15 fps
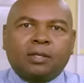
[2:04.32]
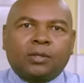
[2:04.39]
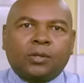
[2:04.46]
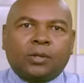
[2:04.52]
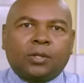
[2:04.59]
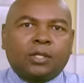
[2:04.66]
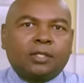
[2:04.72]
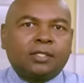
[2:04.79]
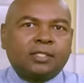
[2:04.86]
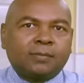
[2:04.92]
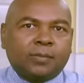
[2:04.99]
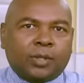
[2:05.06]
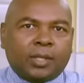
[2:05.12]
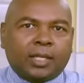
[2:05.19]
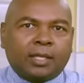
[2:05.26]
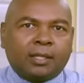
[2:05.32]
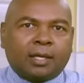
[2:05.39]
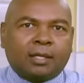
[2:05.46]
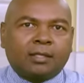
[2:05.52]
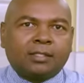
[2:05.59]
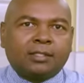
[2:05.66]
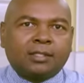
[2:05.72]
the call this morning
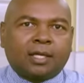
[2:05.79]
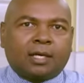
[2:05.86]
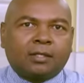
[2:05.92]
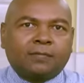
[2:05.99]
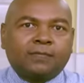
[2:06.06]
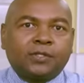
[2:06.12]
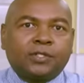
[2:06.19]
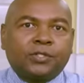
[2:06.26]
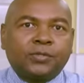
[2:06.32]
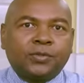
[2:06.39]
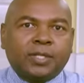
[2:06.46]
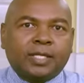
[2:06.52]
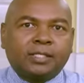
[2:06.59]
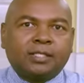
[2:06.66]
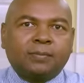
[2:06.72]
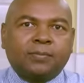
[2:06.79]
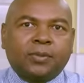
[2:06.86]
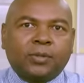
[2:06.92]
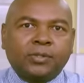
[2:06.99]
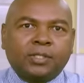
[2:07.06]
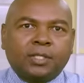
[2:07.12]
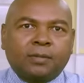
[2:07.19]
at the start of a two-day
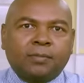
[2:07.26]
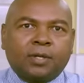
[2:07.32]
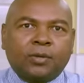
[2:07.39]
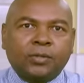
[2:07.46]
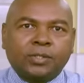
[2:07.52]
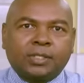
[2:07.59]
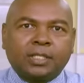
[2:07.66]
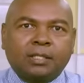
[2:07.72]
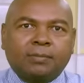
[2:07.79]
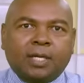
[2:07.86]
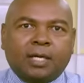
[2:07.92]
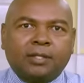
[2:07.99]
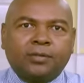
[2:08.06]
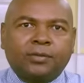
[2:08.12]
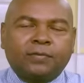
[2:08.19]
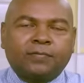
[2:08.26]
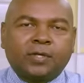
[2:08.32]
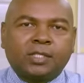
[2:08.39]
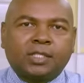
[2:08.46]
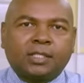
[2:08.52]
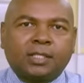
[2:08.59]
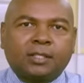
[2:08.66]
symposium hosted by the
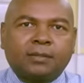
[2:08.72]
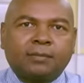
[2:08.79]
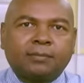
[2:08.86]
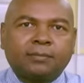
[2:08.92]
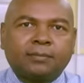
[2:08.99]
university.